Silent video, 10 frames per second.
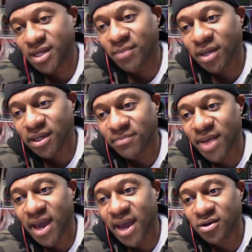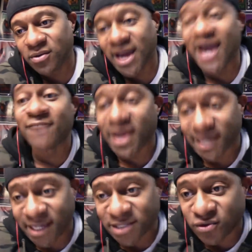that I'm looking back, you know, and I have
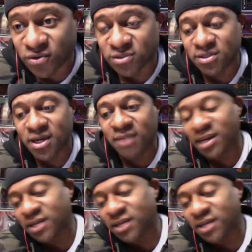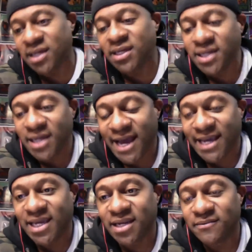my kids, of course. So now I'm like, okay,
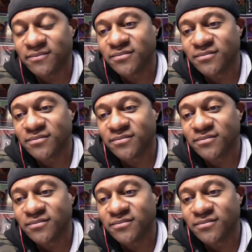I get